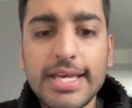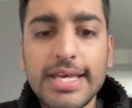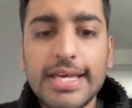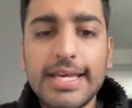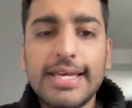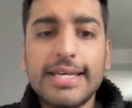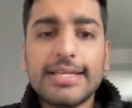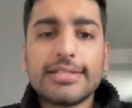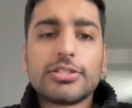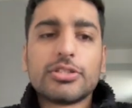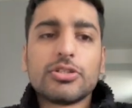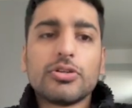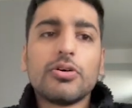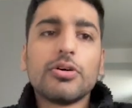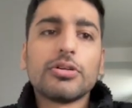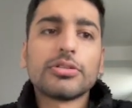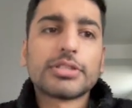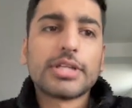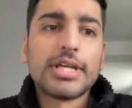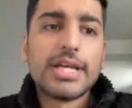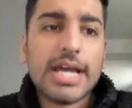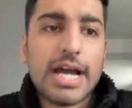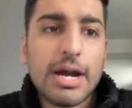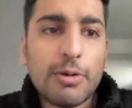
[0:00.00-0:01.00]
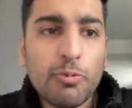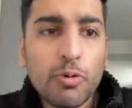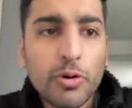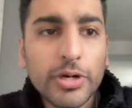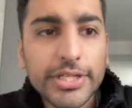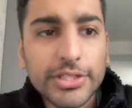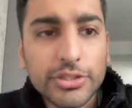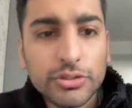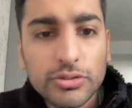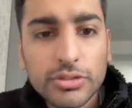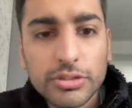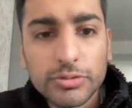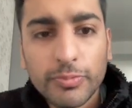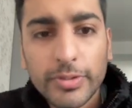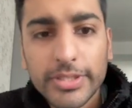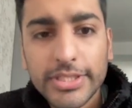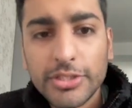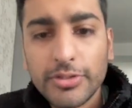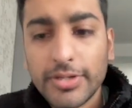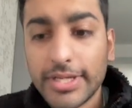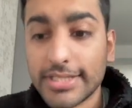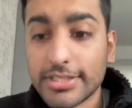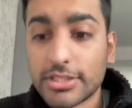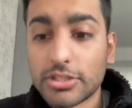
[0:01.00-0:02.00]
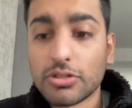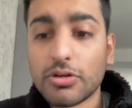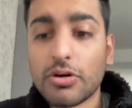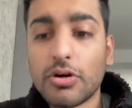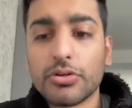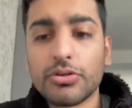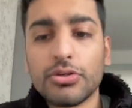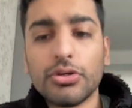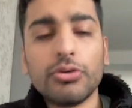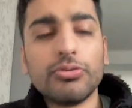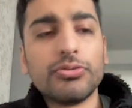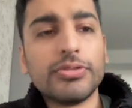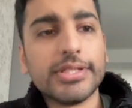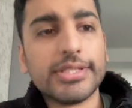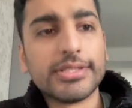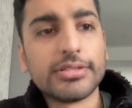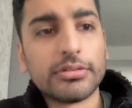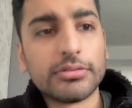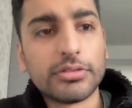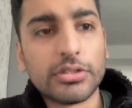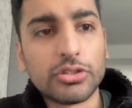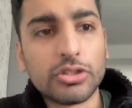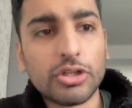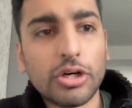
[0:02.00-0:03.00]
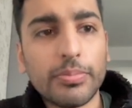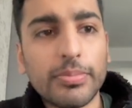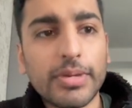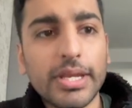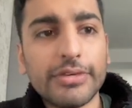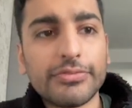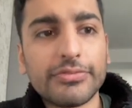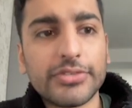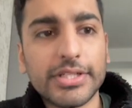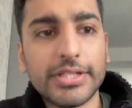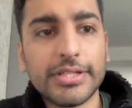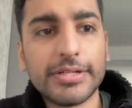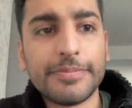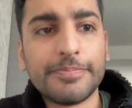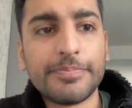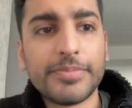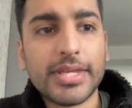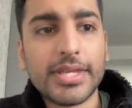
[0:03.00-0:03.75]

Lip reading: hit start, and what it does when you hit start, notice on the top left here,